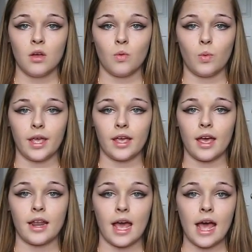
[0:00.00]
we
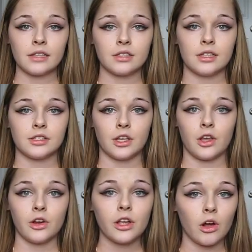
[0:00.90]
had asked the
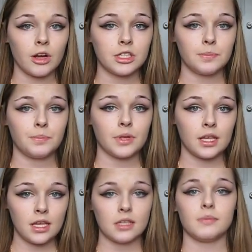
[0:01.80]
security guard to
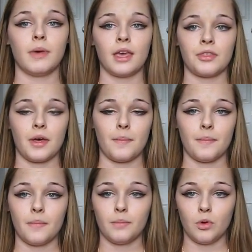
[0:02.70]
please make
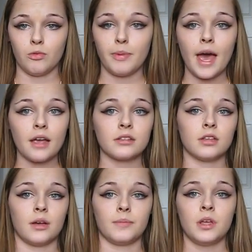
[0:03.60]
them move back
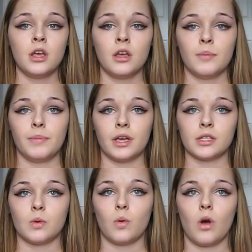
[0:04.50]
some,
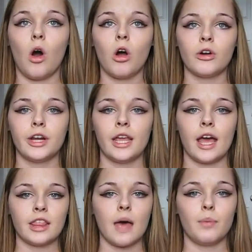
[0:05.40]
because already
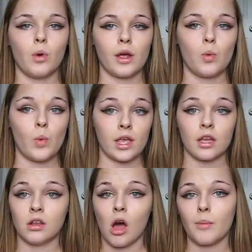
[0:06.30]
at that point we
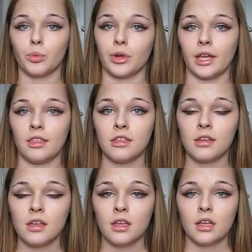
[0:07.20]
could not breathe.
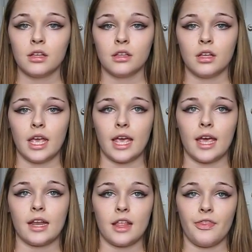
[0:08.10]

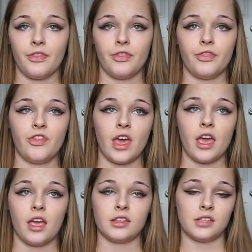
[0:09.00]
And
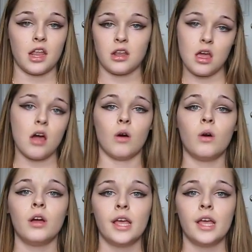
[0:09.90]
they said no.